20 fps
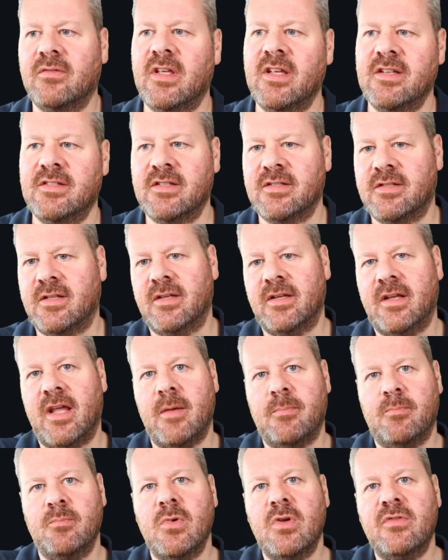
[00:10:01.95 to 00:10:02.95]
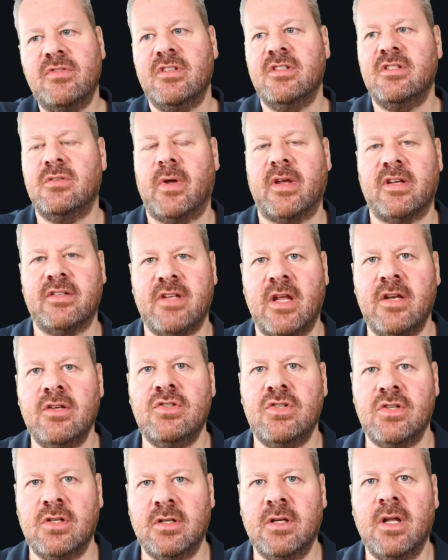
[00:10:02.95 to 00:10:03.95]
these as the hip moves into
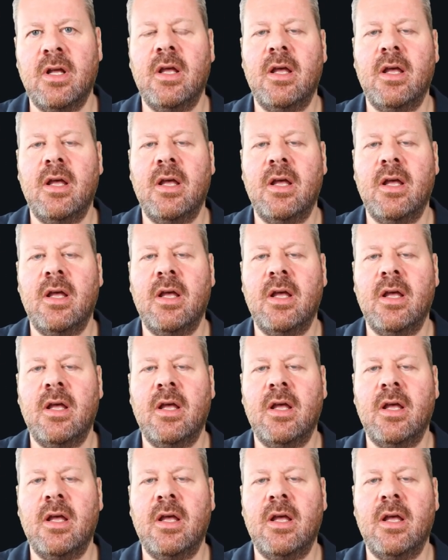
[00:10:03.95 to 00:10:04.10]
extension